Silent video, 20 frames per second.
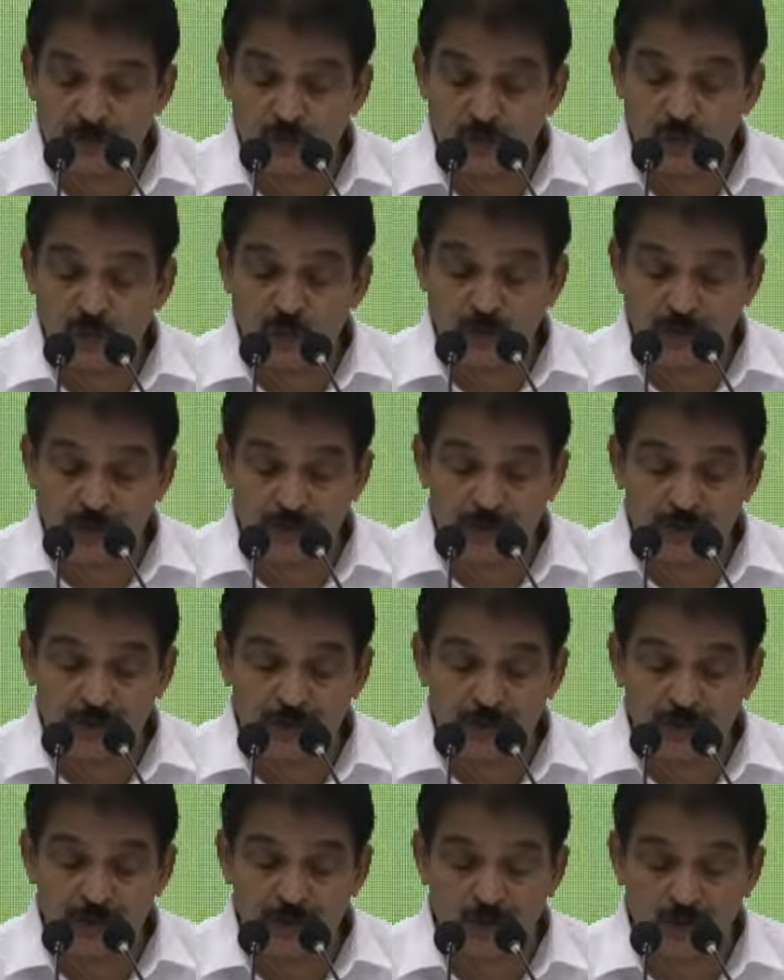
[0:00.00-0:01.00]
to conduct
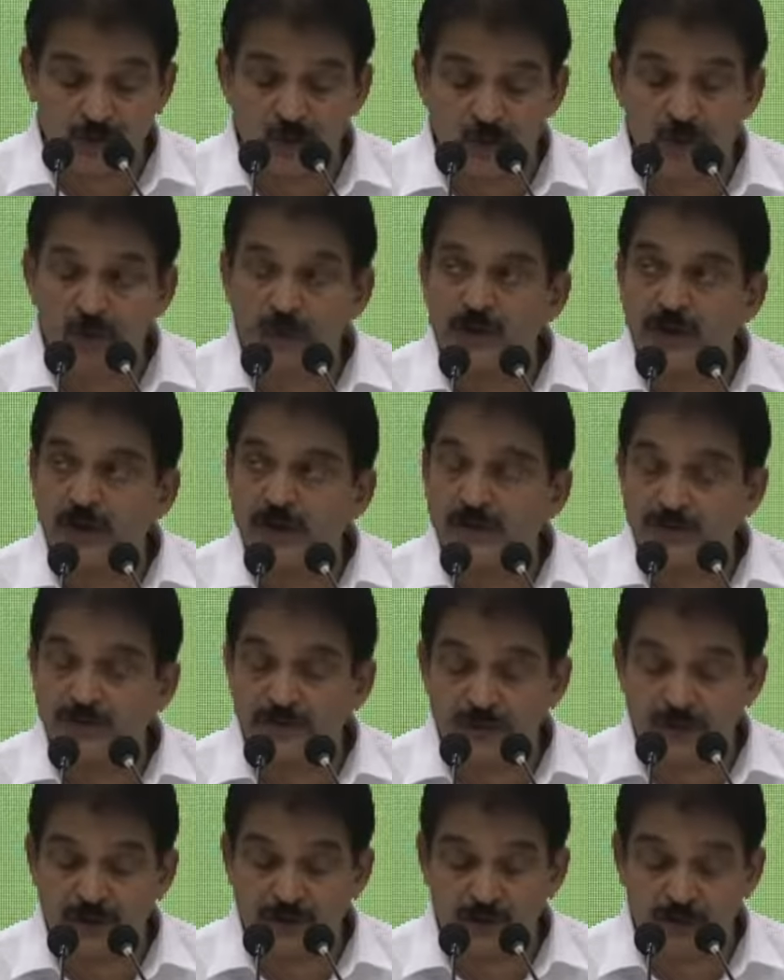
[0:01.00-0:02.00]
an
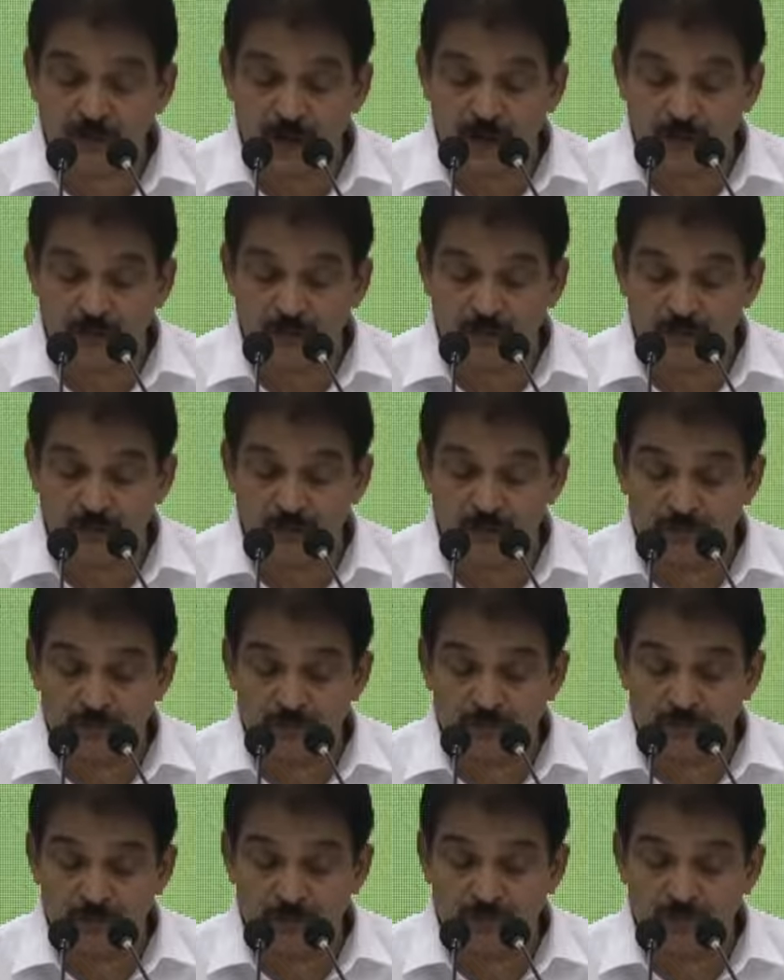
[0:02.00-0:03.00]
orientation camp
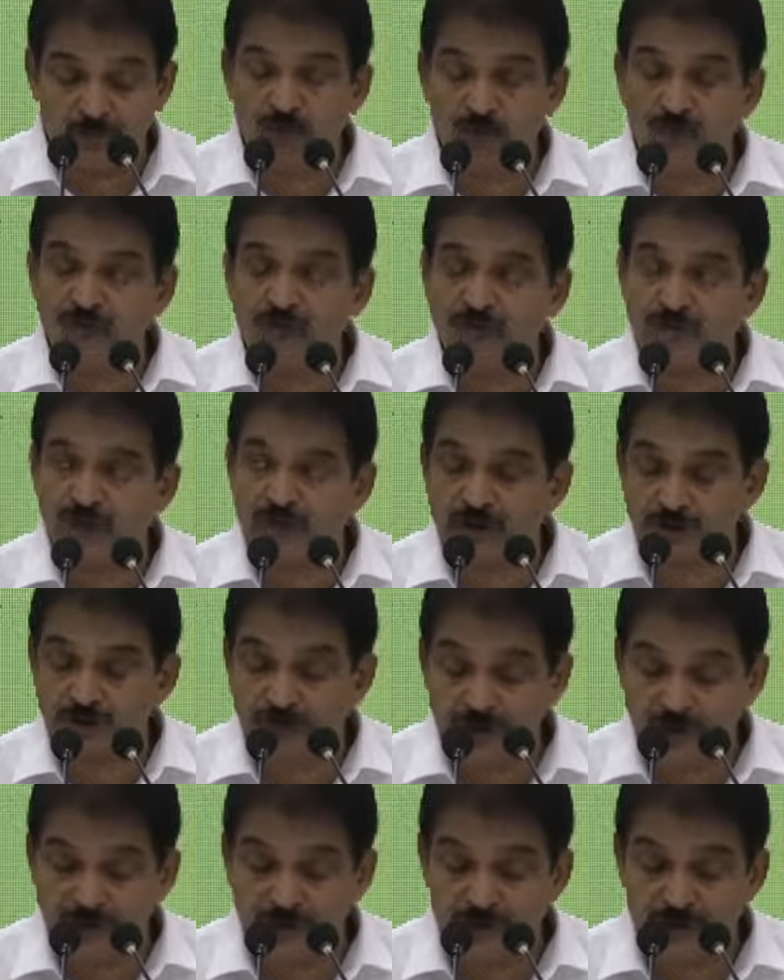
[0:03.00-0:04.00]
for state
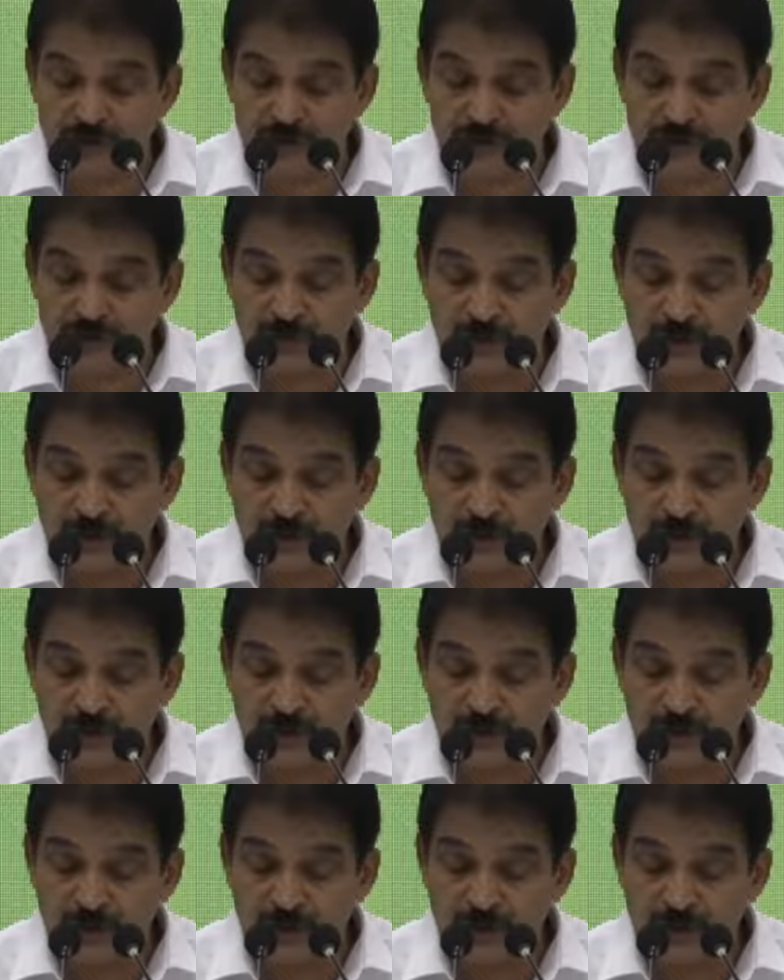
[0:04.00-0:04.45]
trainers